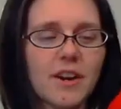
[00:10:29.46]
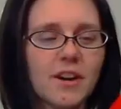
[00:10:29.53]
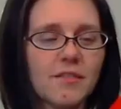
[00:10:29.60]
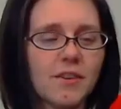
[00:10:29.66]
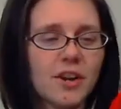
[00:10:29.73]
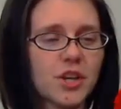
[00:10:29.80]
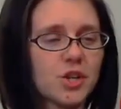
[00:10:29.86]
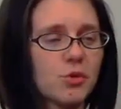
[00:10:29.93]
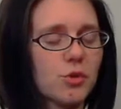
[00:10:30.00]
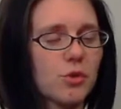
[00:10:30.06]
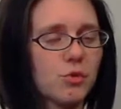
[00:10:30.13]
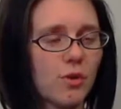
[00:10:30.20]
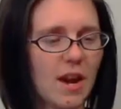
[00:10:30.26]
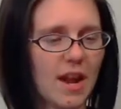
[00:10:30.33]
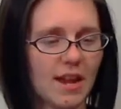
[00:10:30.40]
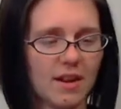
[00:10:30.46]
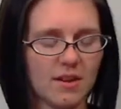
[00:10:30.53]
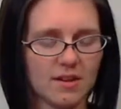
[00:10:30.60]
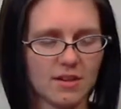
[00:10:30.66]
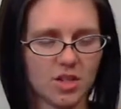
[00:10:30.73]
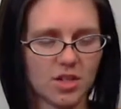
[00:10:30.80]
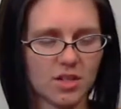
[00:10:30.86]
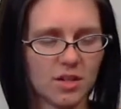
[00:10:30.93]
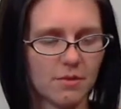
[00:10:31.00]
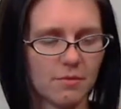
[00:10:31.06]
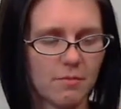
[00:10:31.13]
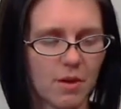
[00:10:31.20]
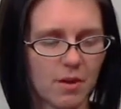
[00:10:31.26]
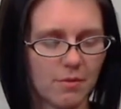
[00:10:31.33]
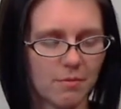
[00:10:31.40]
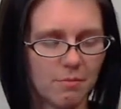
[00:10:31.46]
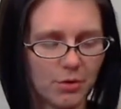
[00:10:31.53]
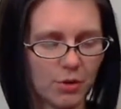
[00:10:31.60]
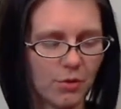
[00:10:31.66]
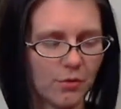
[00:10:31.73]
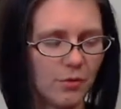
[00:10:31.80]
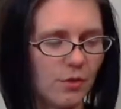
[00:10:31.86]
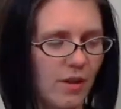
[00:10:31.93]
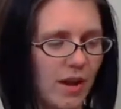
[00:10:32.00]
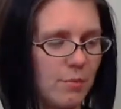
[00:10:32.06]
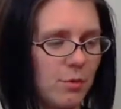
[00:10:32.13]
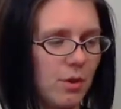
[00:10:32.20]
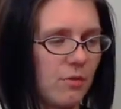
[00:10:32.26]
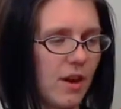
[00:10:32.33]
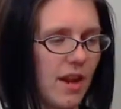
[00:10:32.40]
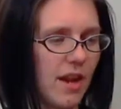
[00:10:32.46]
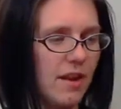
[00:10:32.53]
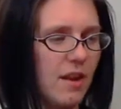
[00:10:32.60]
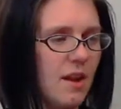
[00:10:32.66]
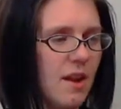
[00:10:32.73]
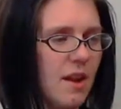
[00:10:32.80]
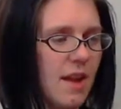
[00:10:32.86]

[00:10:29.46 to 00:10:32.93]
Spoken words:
very, very true red, just a beautiful, vibrant red.